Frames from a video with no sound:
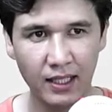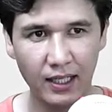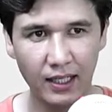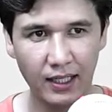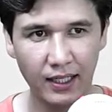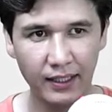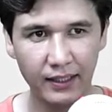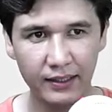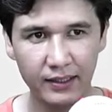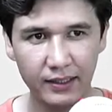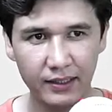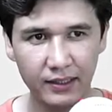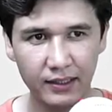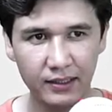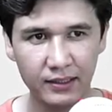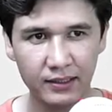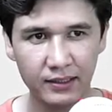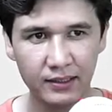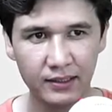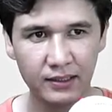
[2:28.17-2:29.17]
either
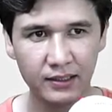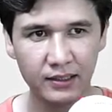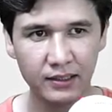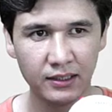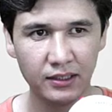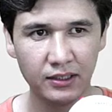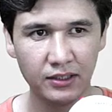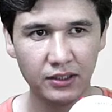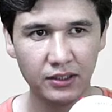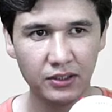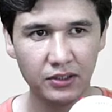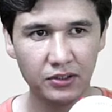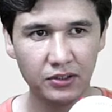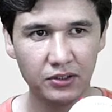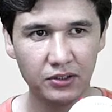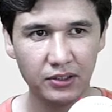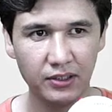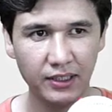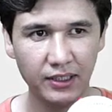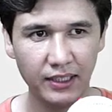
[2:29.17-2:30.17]

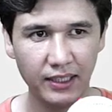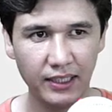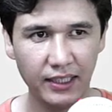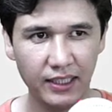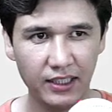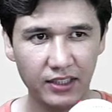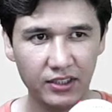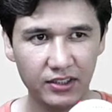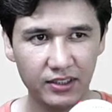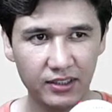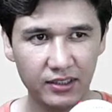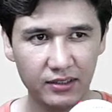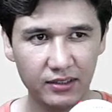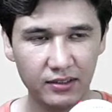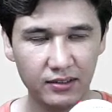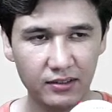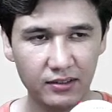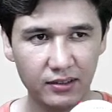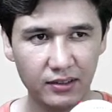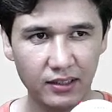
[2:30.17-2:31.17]
your age
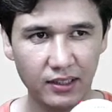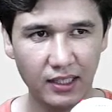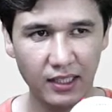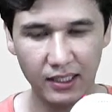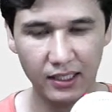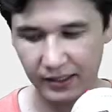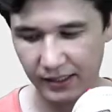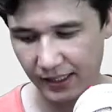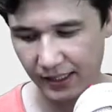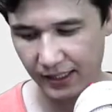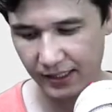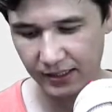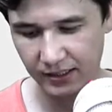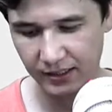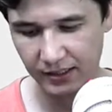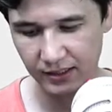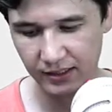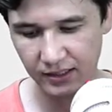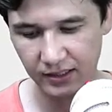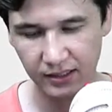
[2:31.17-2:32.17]
is not
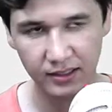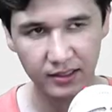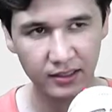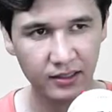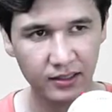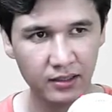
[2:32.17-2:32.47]
18